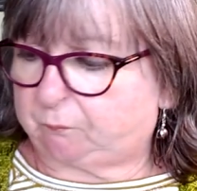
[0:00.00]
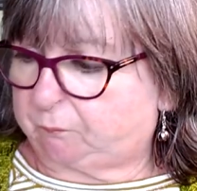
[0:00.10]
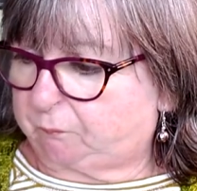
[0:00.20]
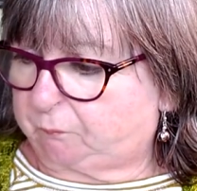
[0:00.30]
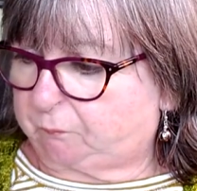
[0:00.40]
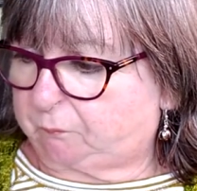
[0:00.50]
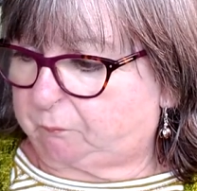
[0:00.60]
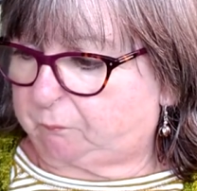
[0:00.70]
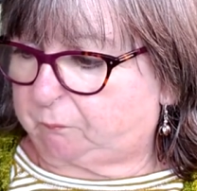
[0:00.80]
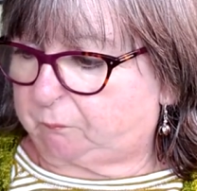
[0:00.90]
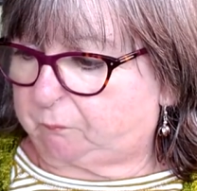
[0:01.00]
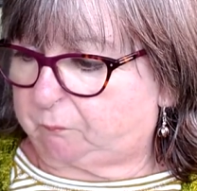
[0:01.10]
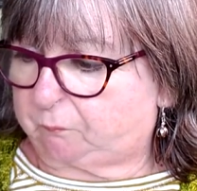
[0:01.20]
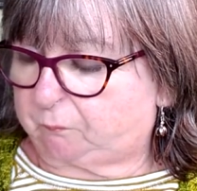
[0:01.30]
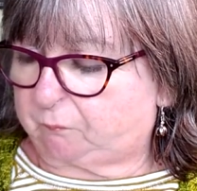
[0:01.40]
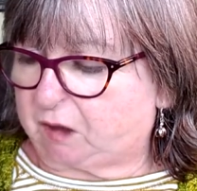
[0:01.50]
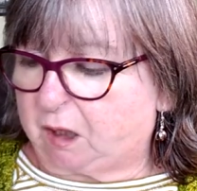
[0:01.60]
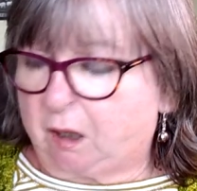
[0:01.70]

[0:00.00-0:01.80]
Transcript: No one is speaking in this clip.